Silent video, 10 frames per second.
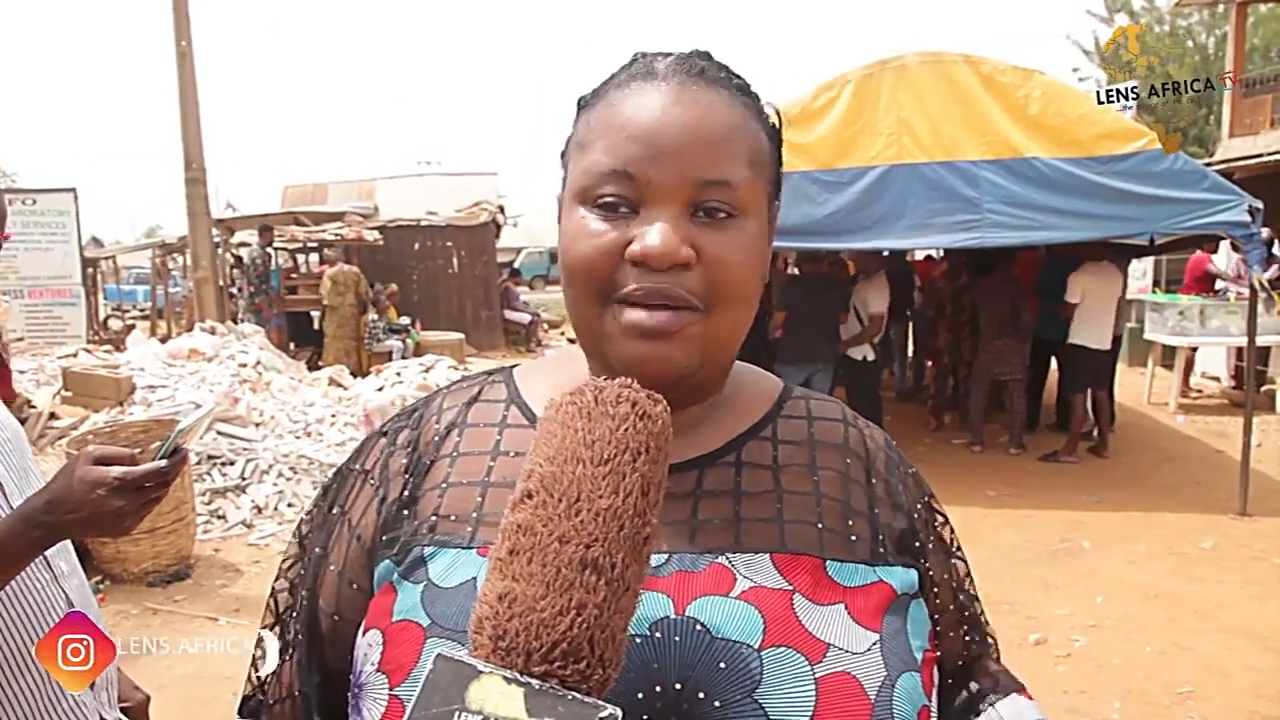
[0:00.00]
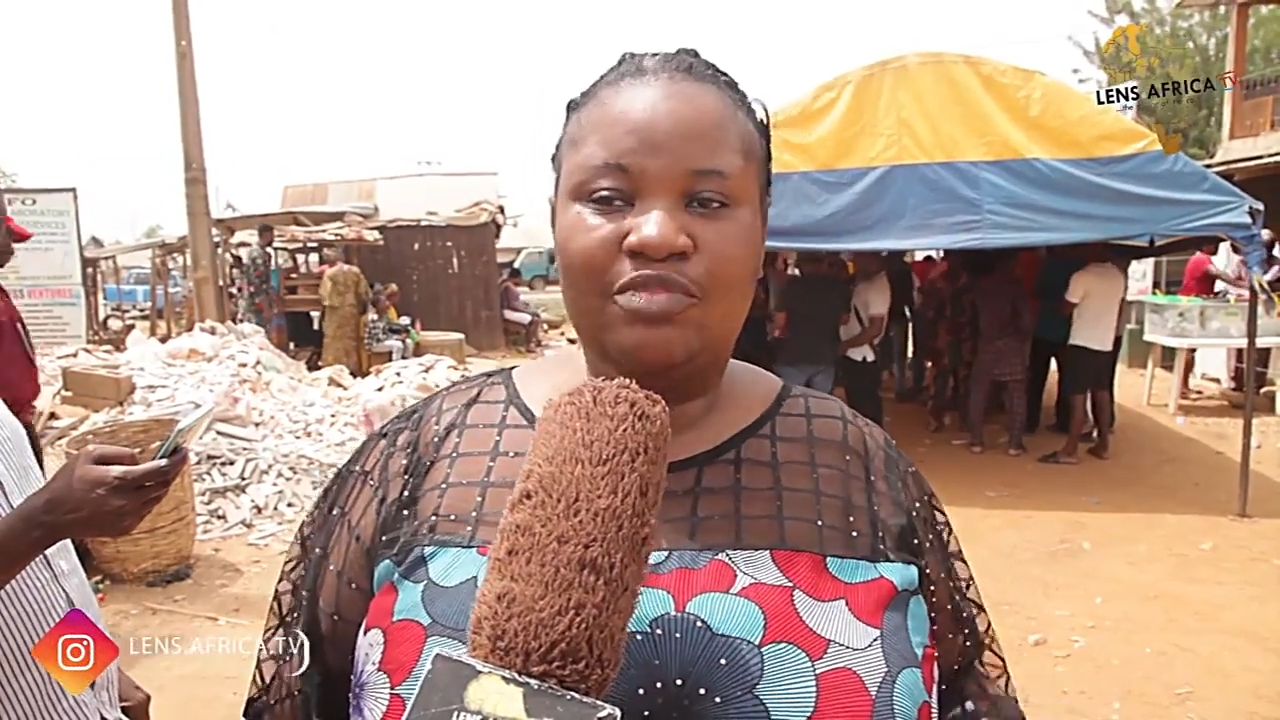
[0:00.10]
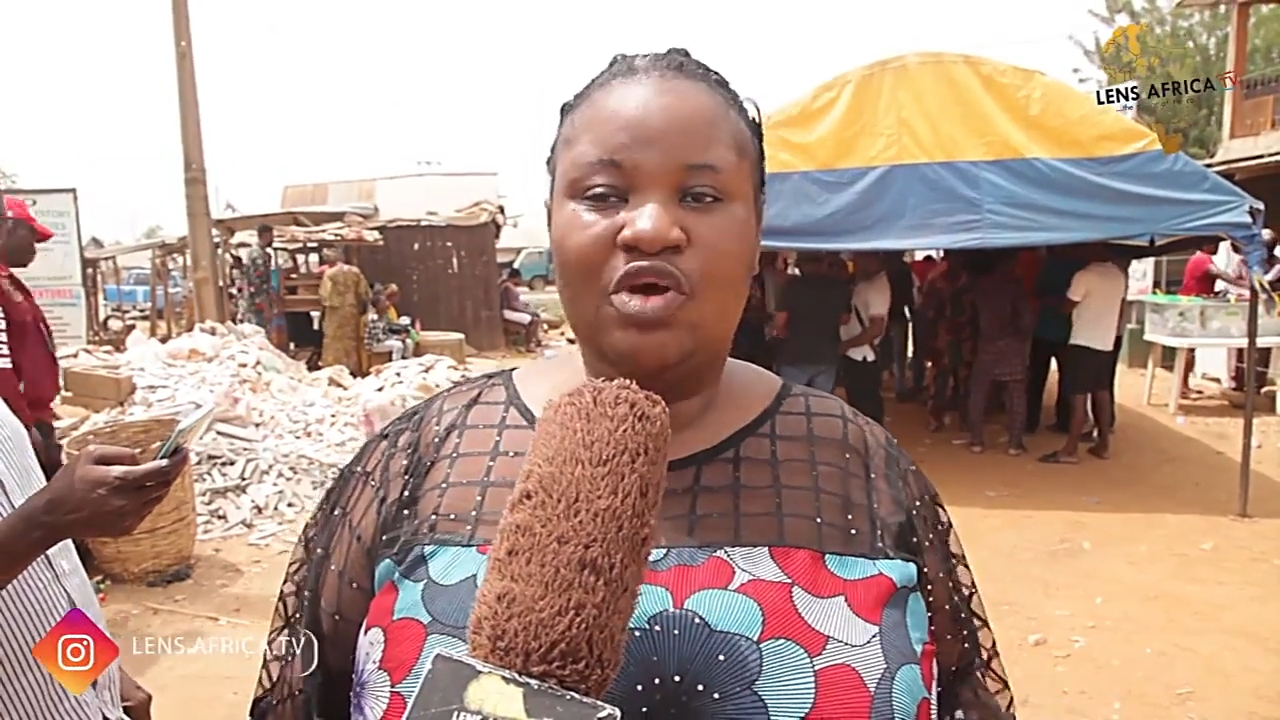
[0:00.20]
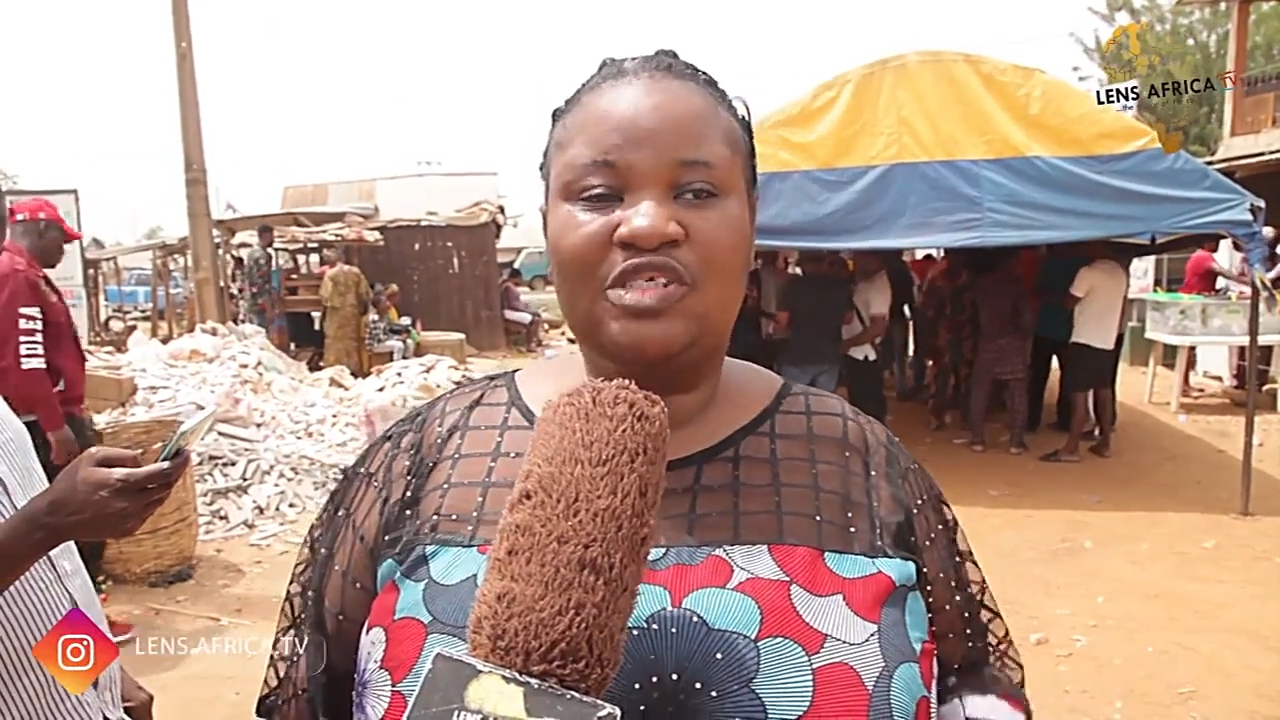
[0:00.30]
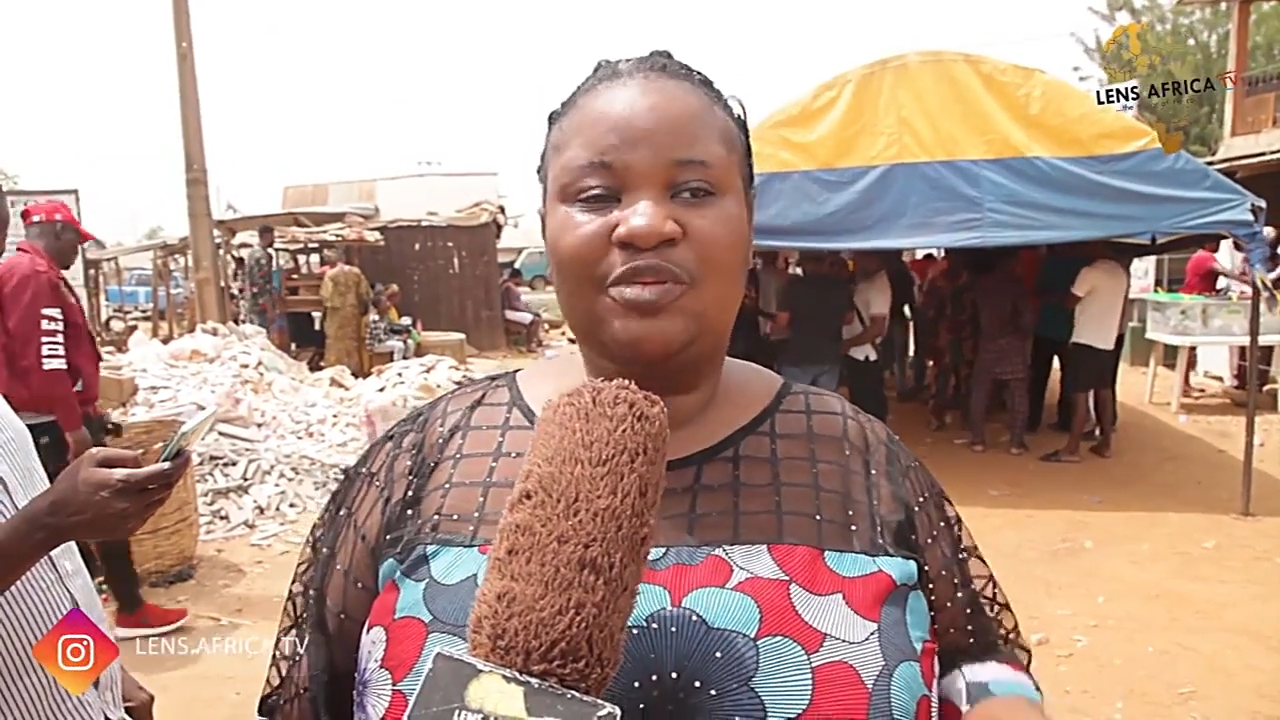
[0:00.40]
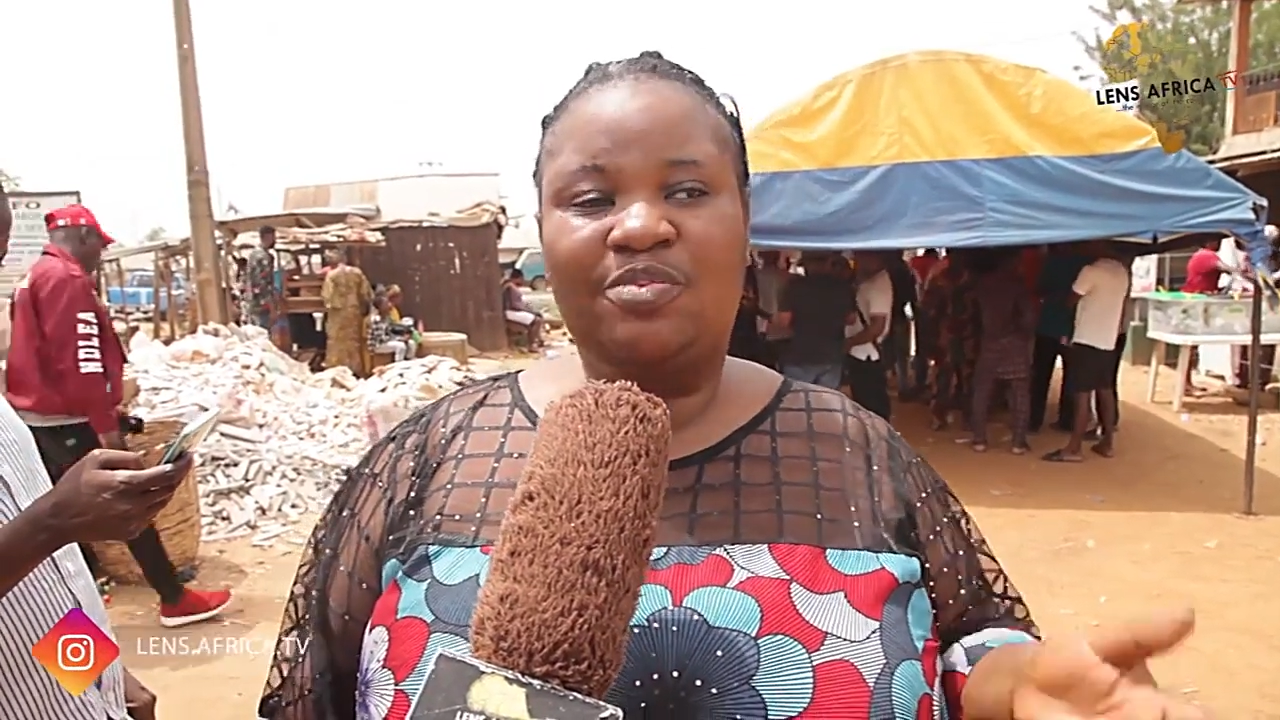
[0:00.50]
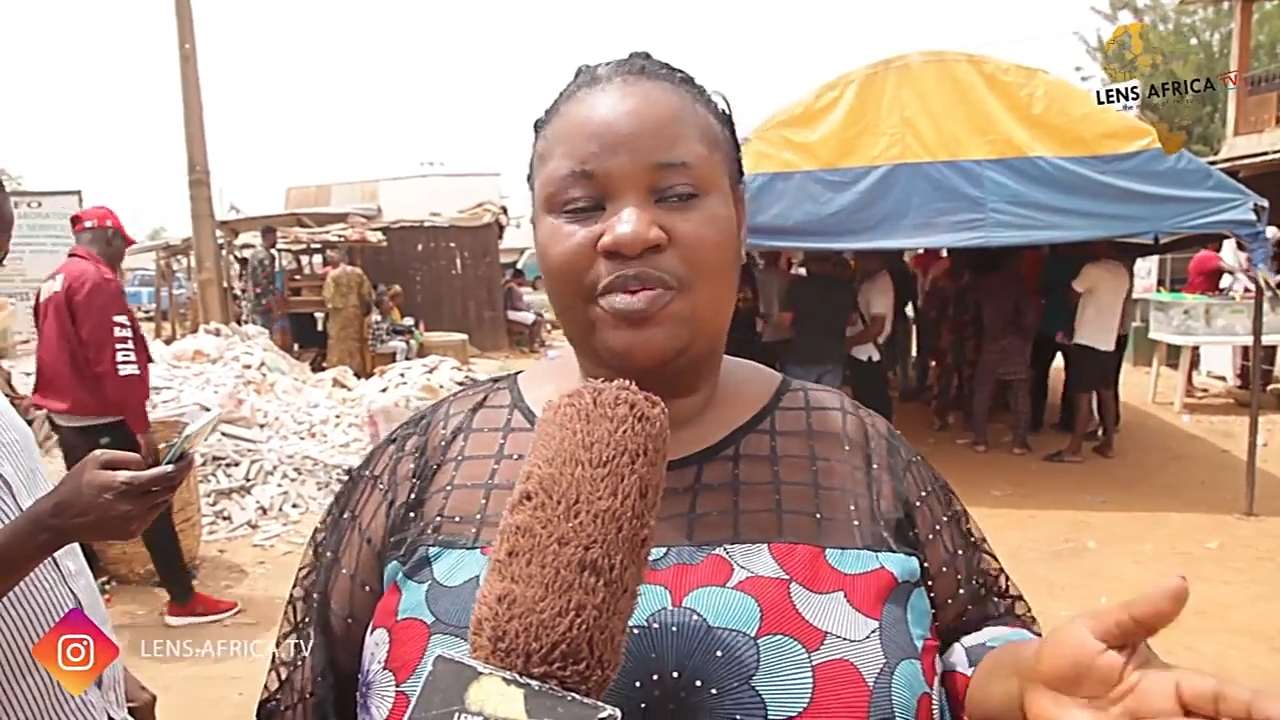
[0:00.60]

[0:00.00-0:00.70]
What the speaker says: I'm just